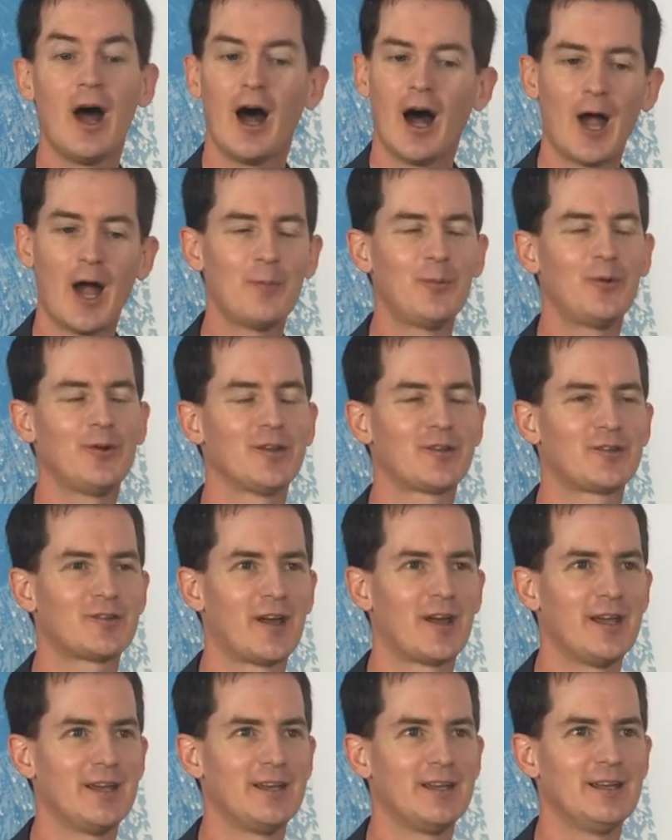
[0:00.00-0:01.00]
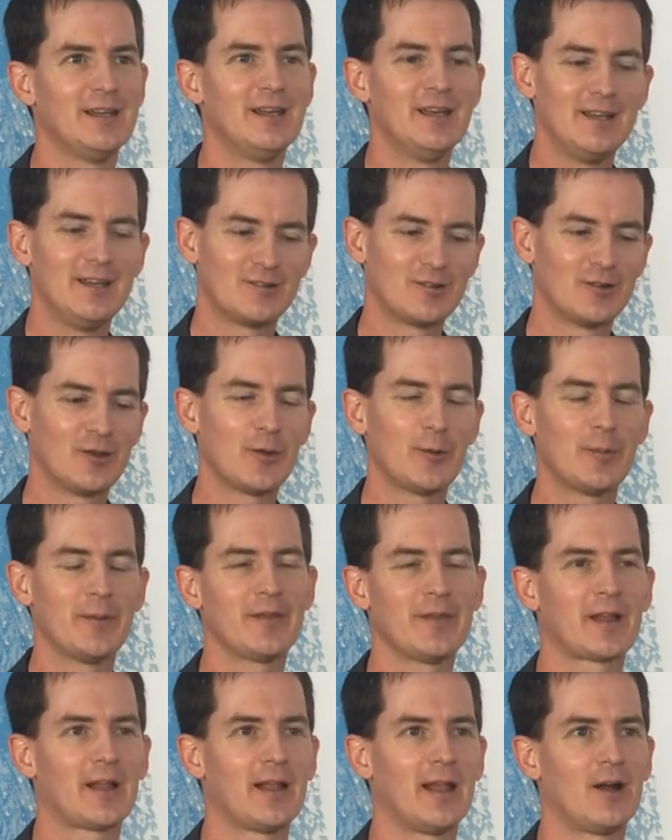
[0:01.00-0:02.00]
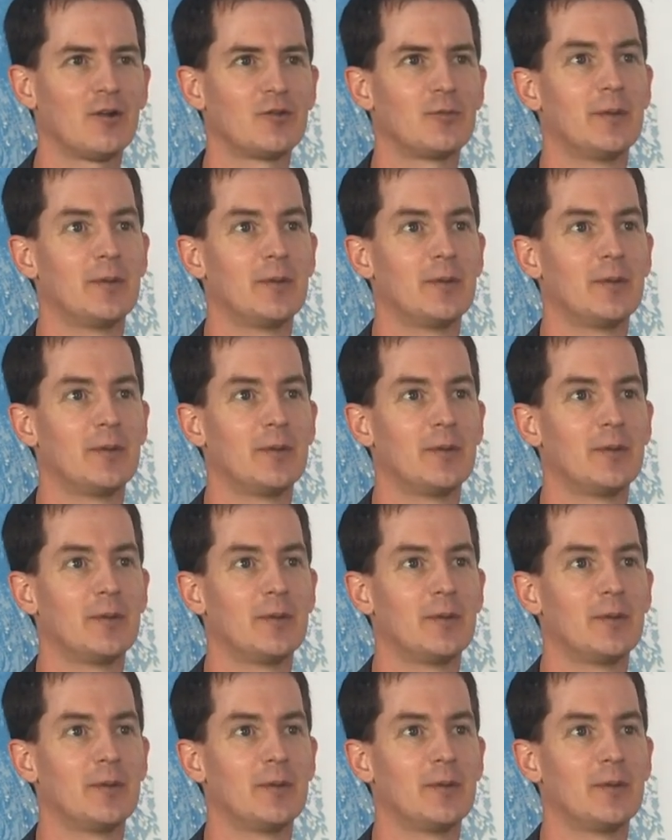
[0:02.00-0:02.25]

I'm real excited. It's a little bit in the clouds,